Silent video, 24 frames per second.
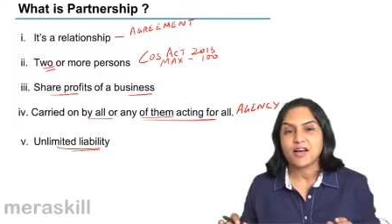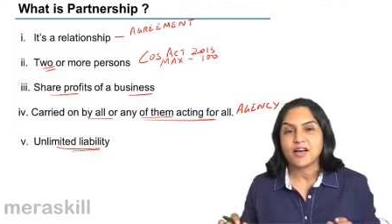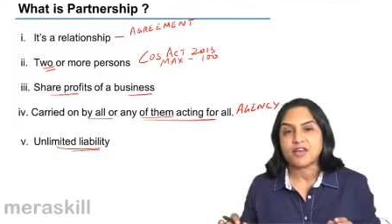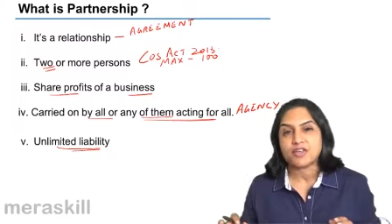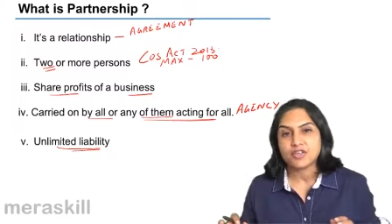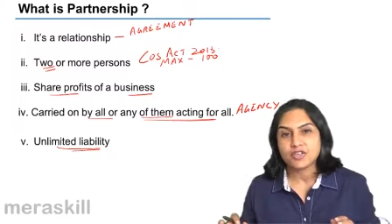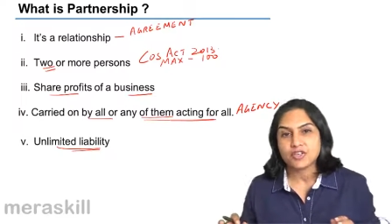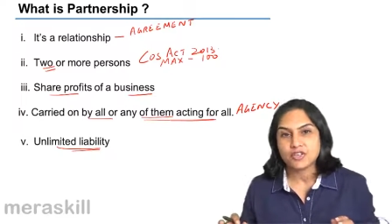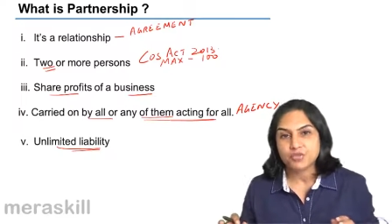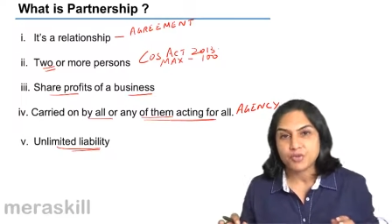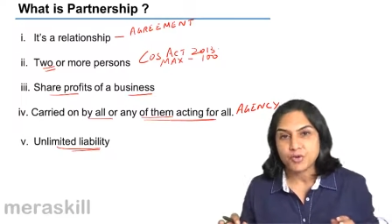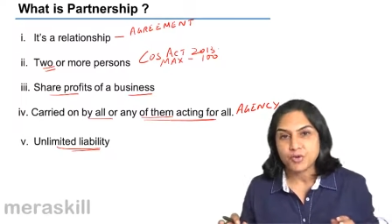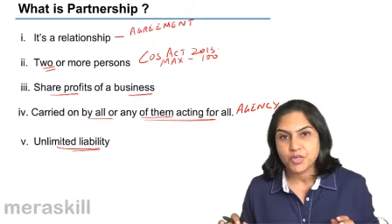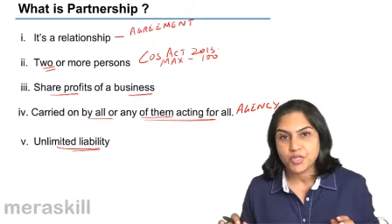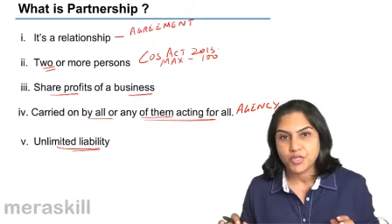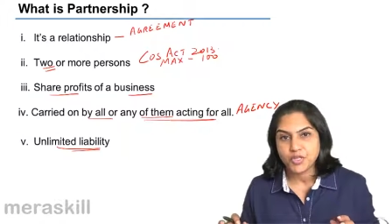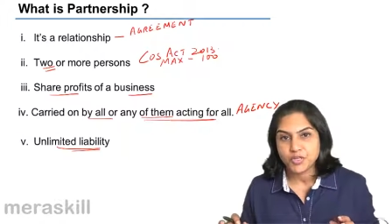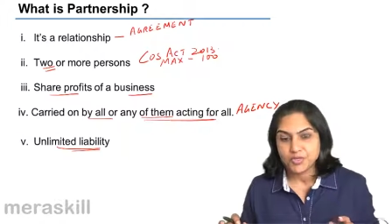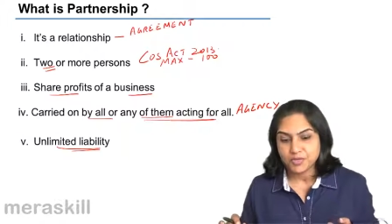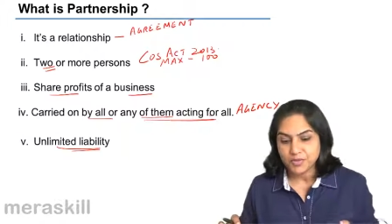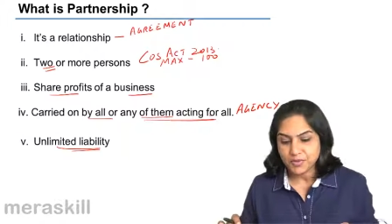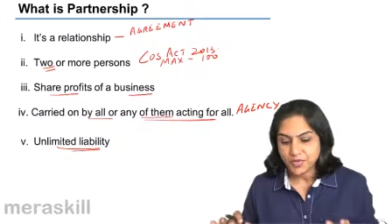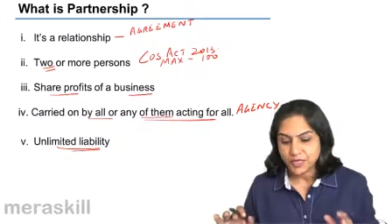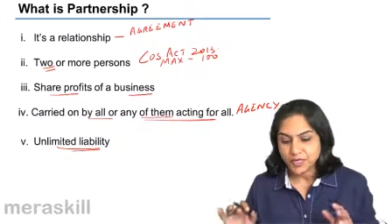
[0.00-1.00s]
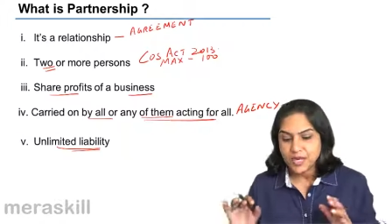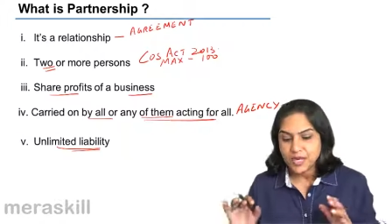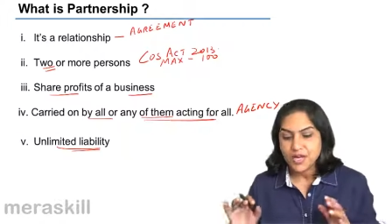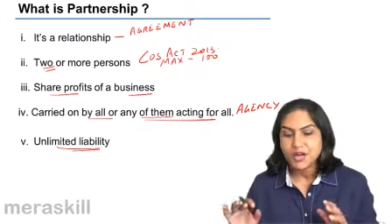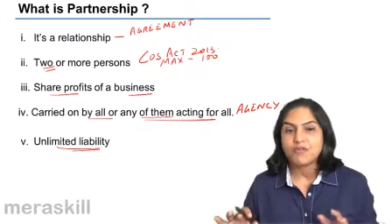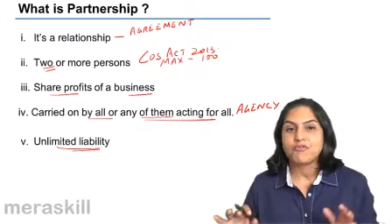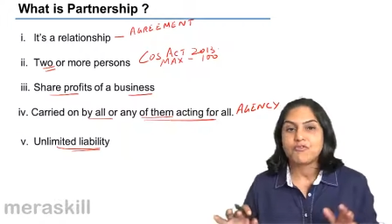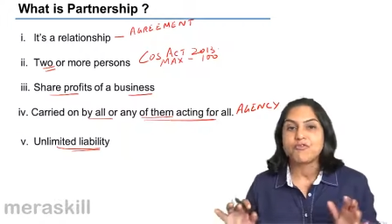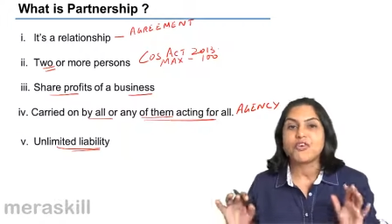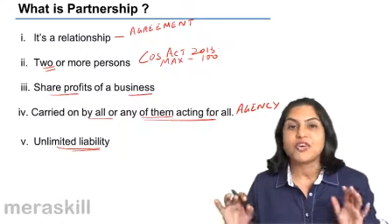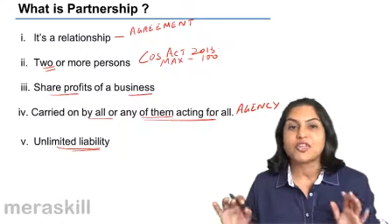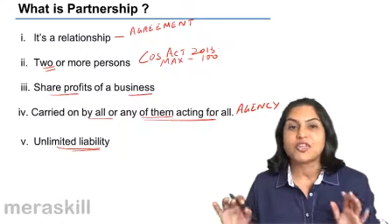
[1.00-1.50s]
responsible
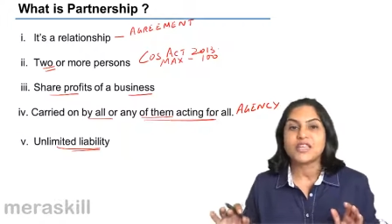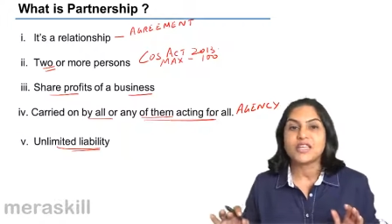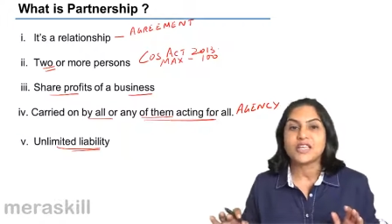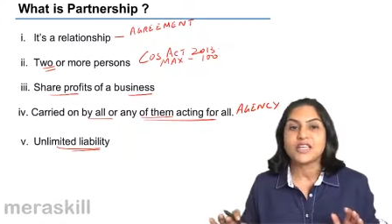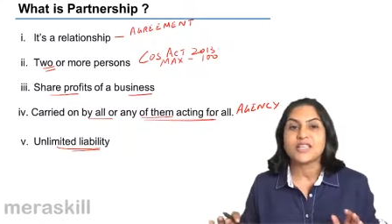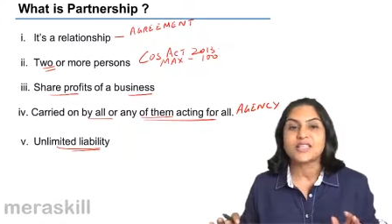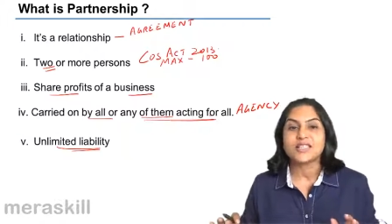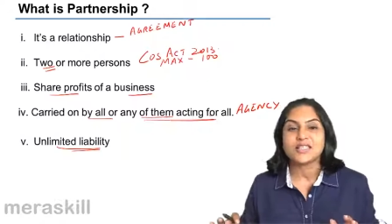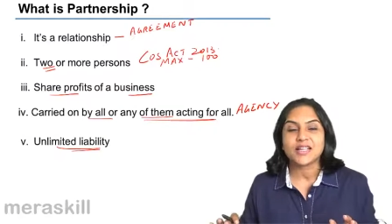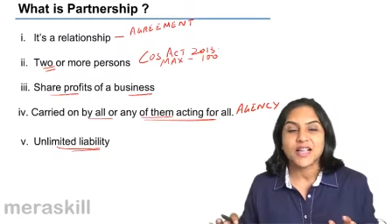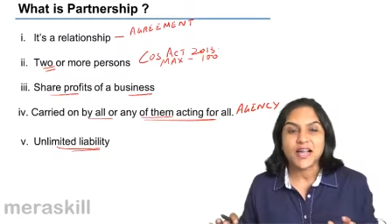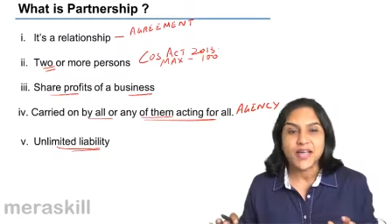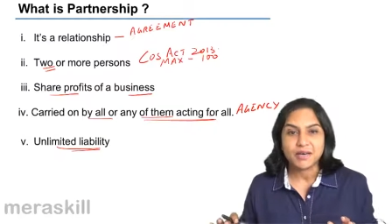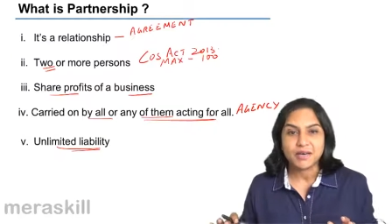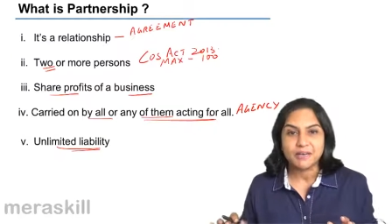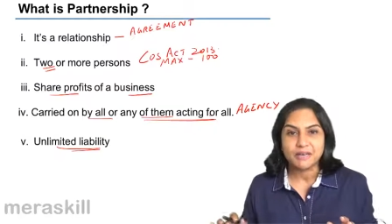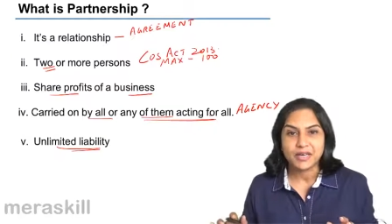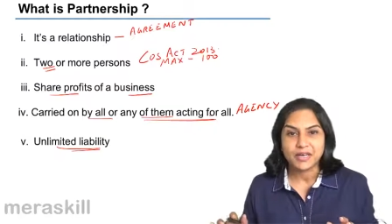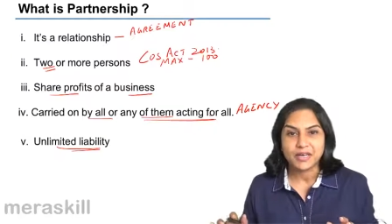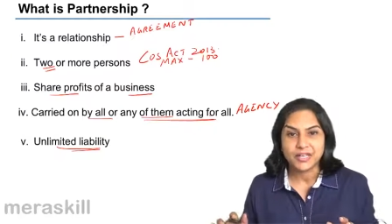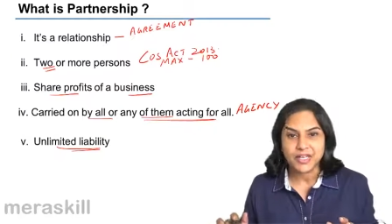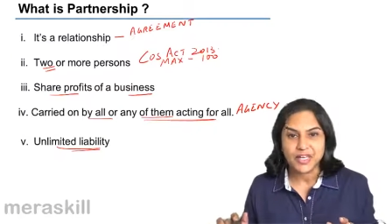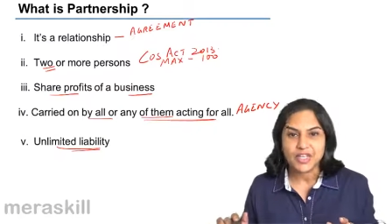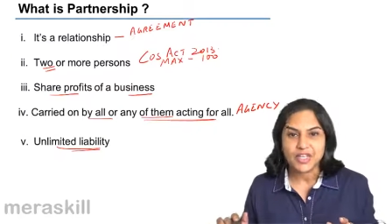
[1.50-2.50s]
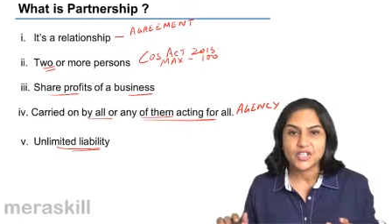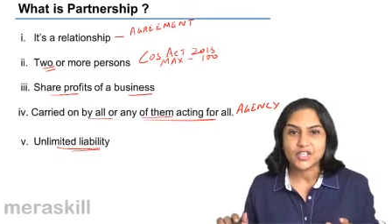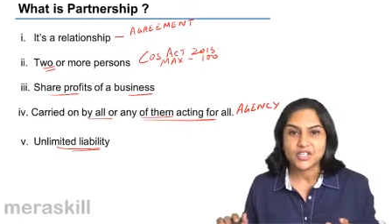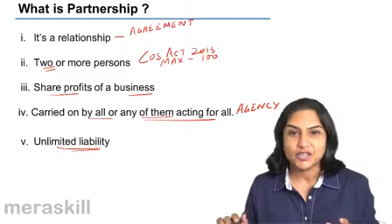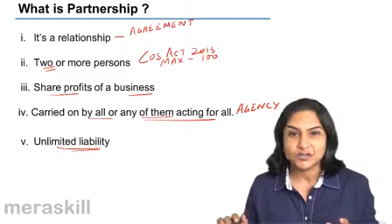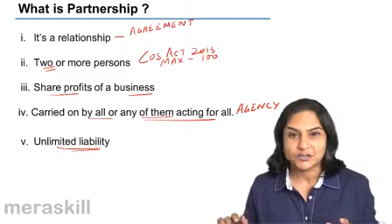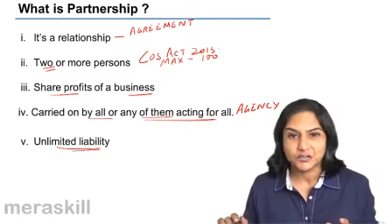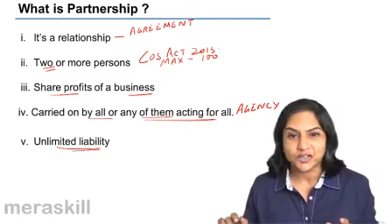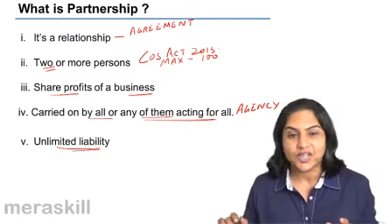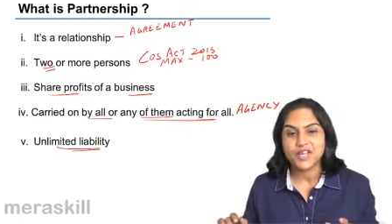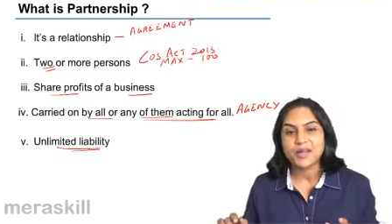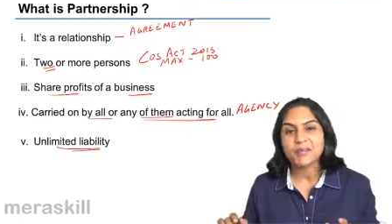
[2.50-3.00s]
for these liabilities
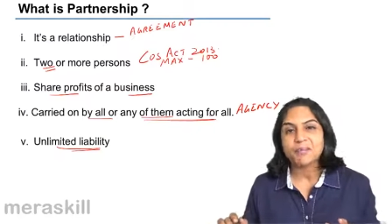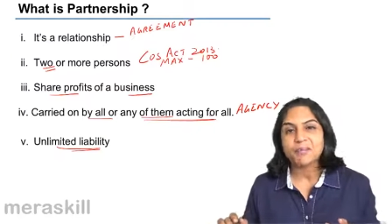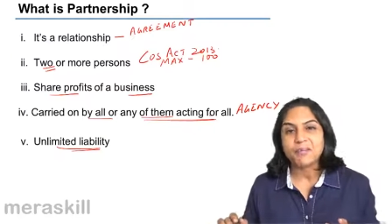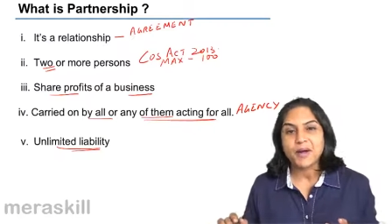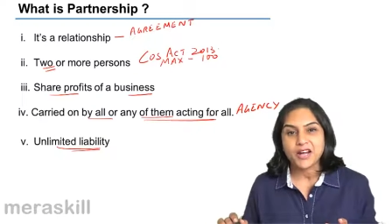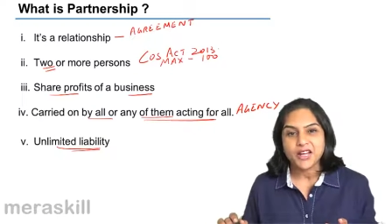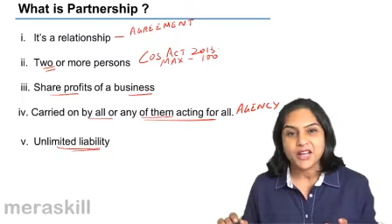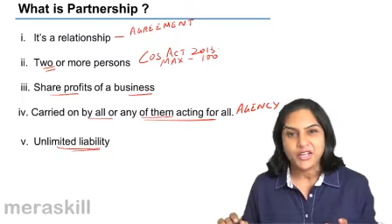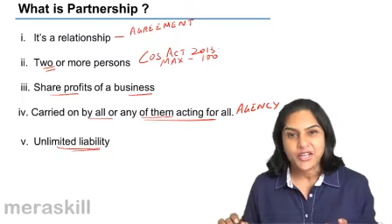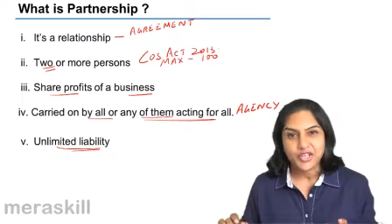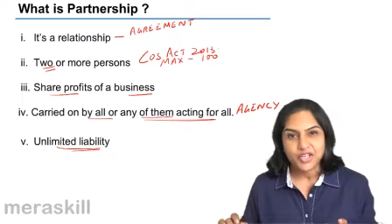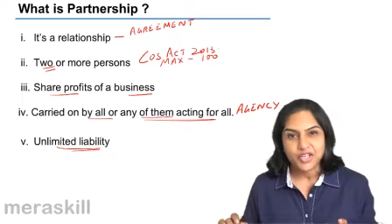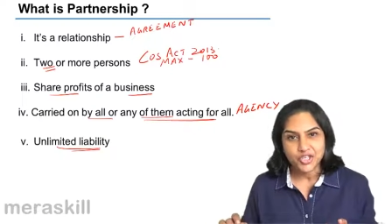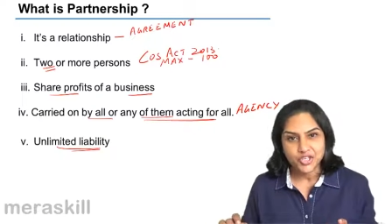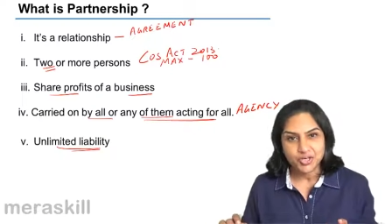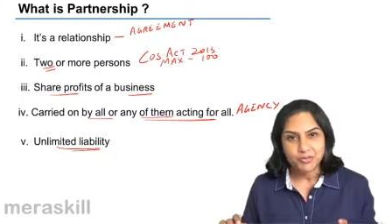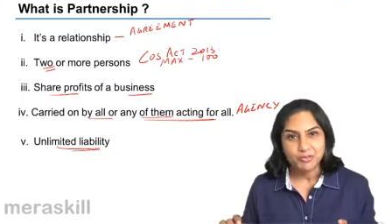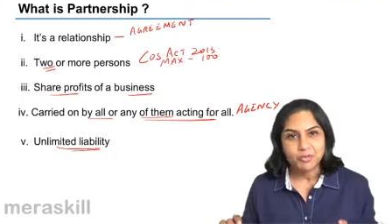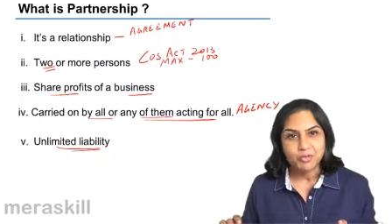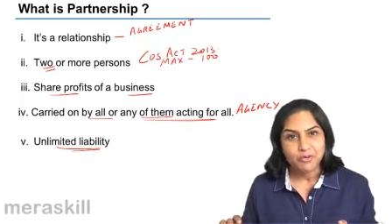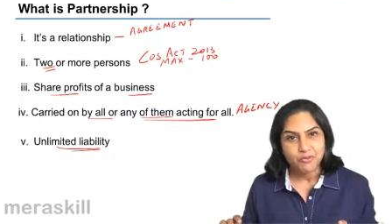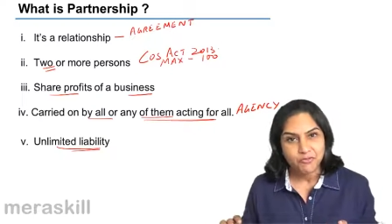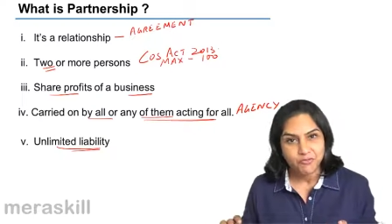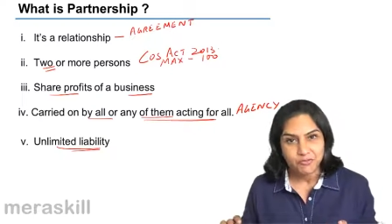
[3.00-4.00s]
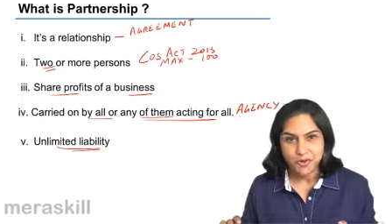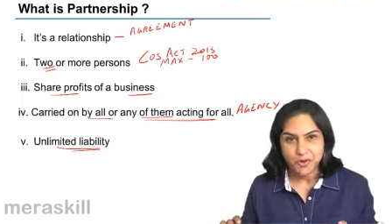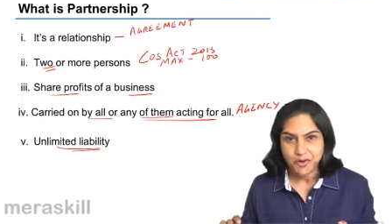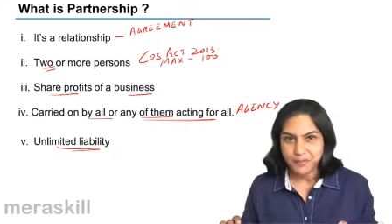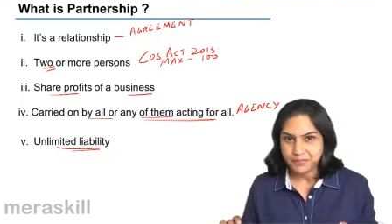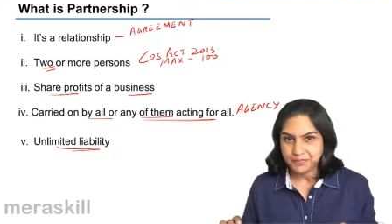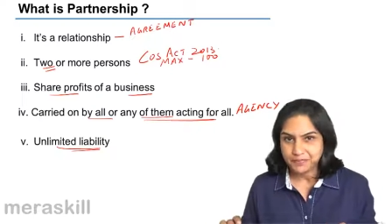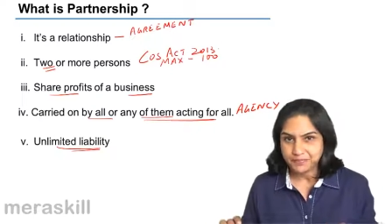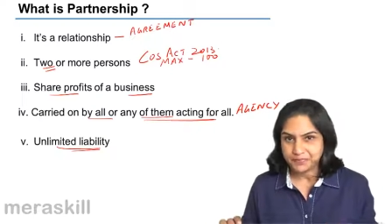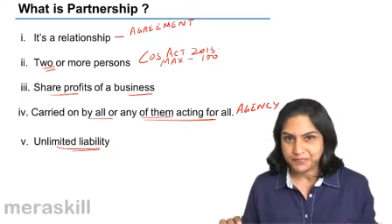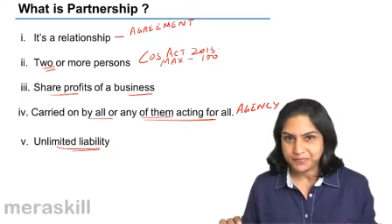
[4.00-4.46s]
of the partnership firm.